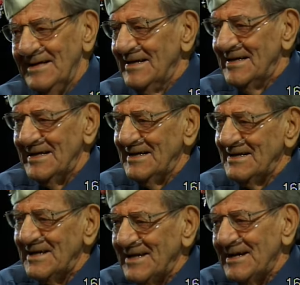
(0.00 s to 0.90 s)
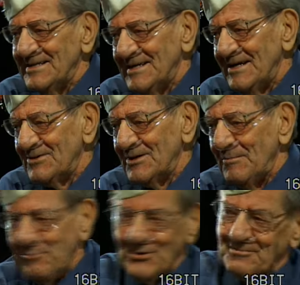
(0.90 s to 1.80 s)
he He pulled it
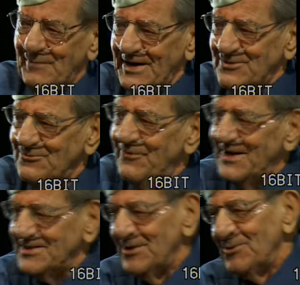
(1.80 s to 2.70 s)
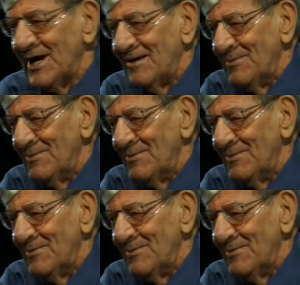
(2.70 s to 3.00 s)
back too fast. I got him in the right.